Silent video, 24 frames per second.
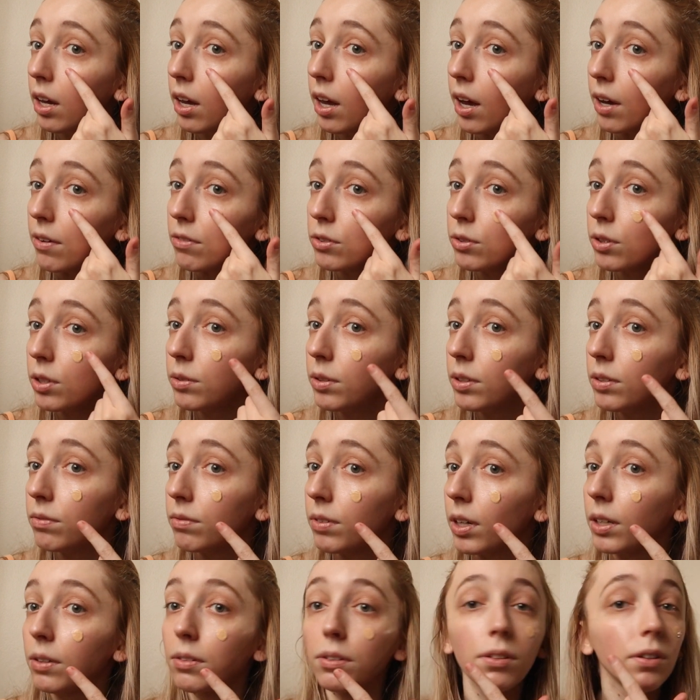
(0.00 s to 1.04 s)
after it went
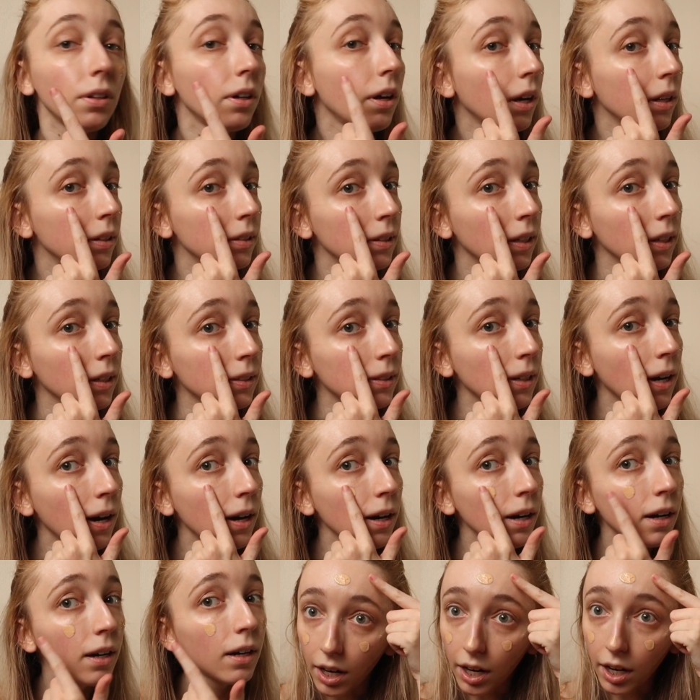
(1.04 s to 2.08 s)
viral on
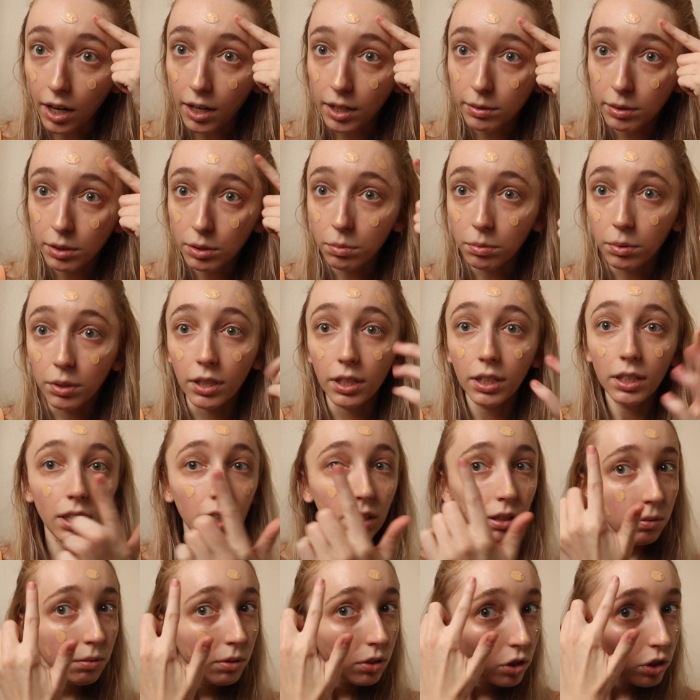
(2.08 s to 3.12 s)
TikTok, I was worried
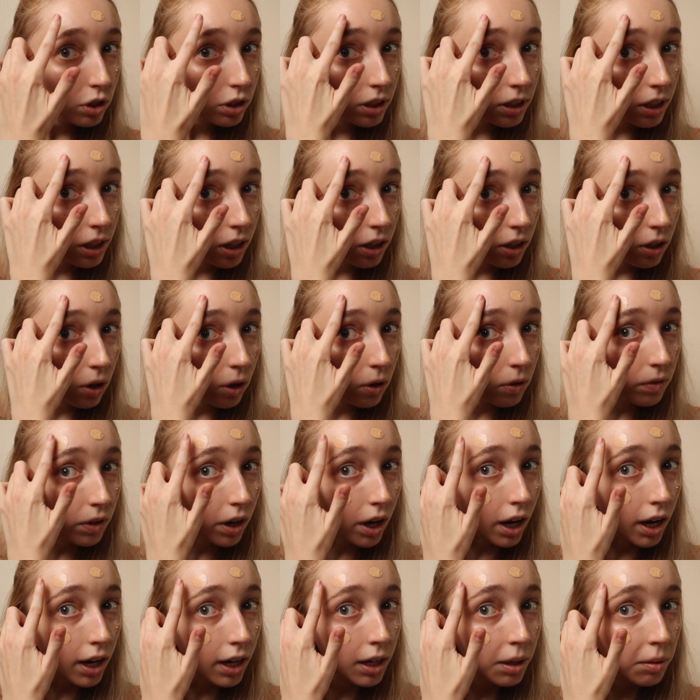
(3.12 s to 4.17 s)
that it was just like
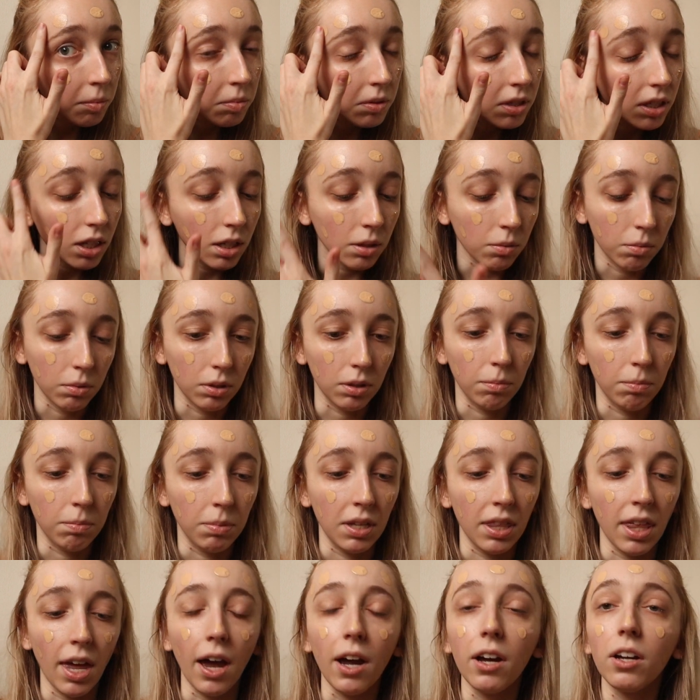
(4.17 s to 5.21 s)
overhyped, it wouldn't
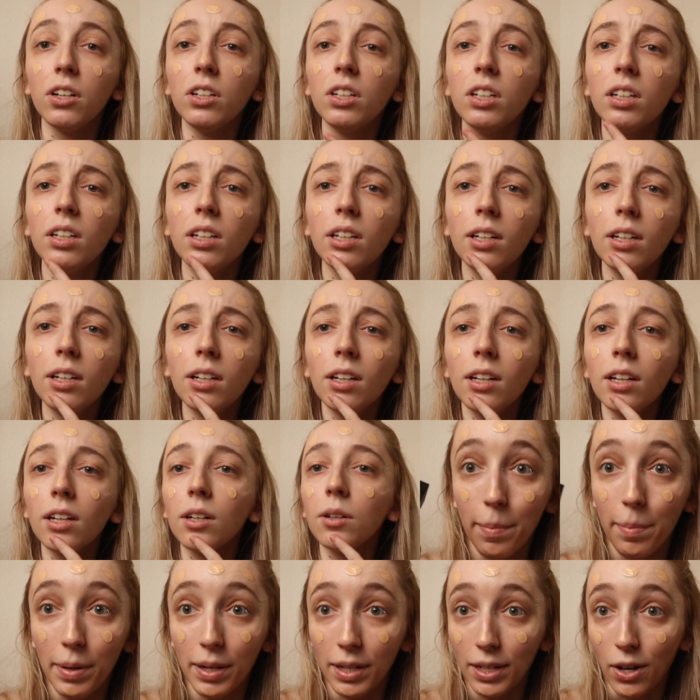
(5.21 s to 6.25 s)
be that good,
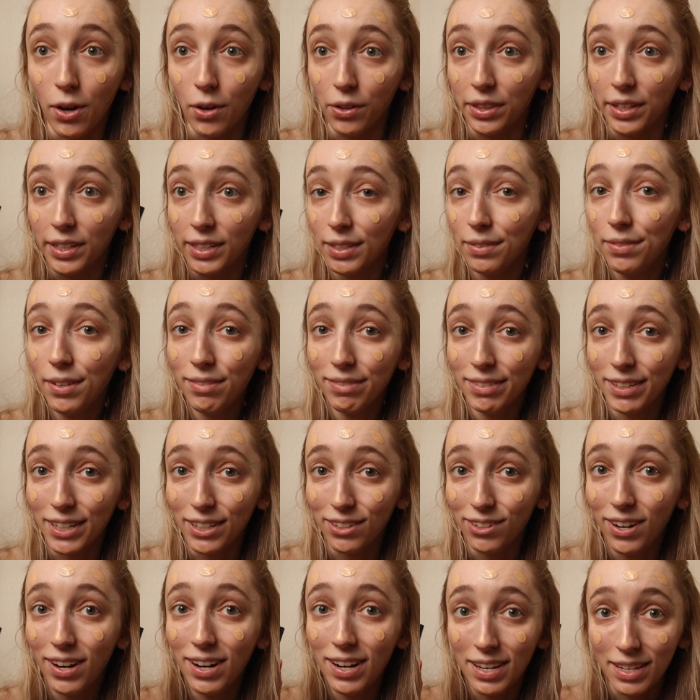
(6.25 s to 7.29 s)
but y'all, this
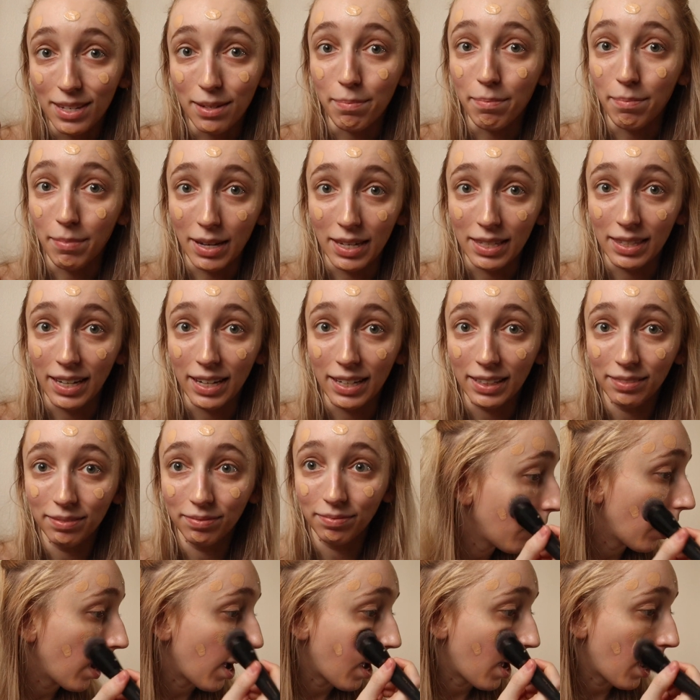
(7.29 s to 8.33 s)
foundation is amazing.
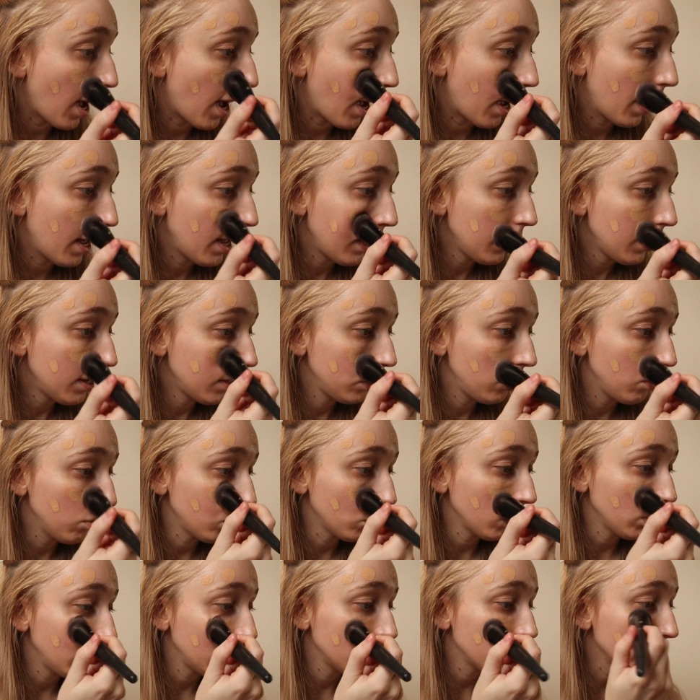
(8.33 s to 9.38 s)
Well, I
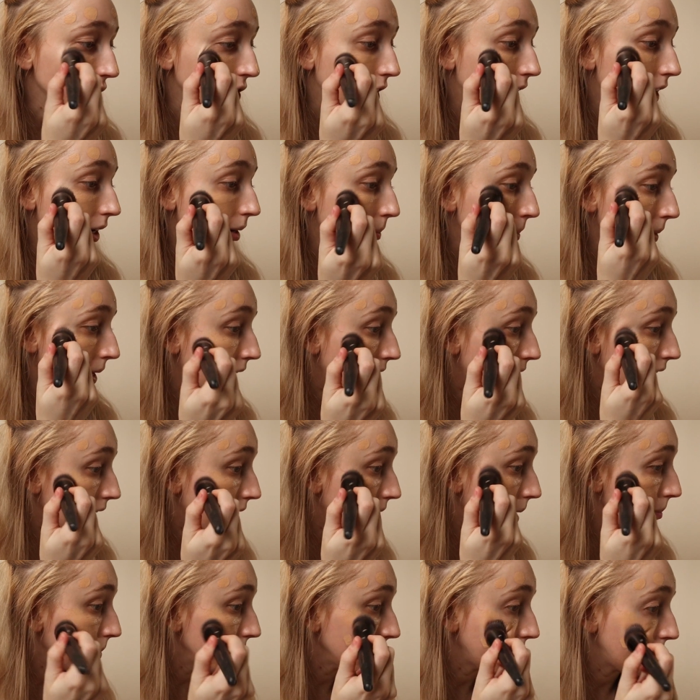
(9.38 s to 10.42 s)
usually start
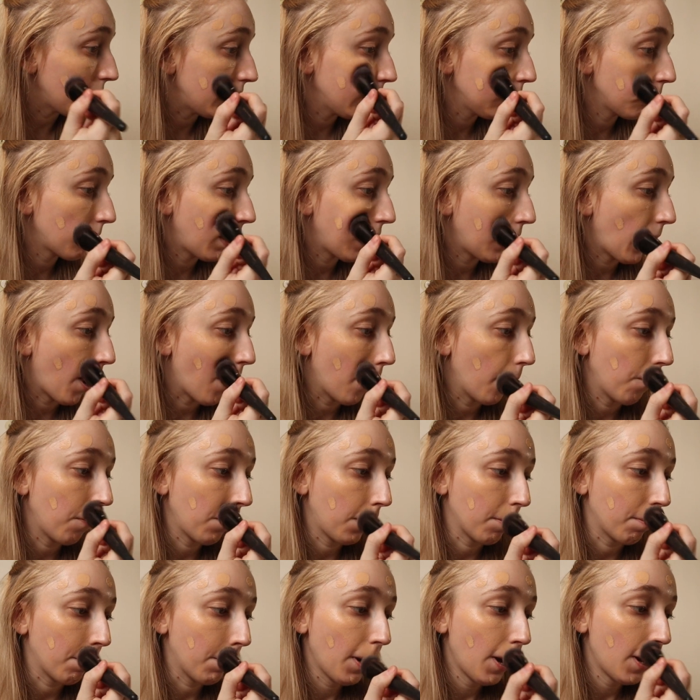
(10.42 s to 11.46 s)
by blending mine out
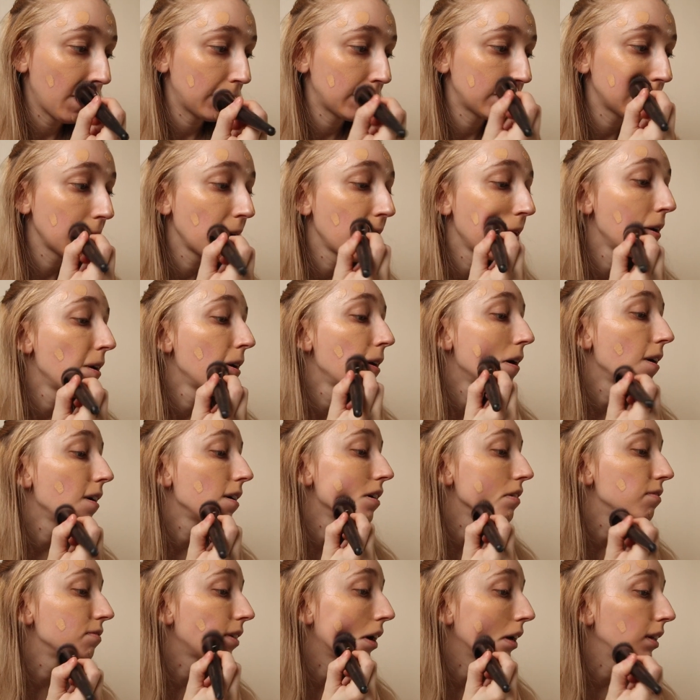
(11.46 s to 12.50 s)
with a brush.
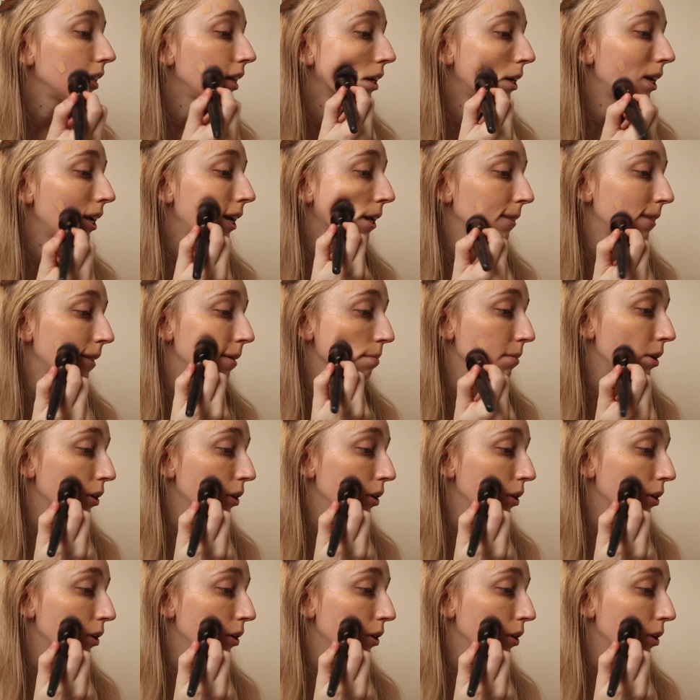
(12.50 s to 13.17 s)
I find that I get the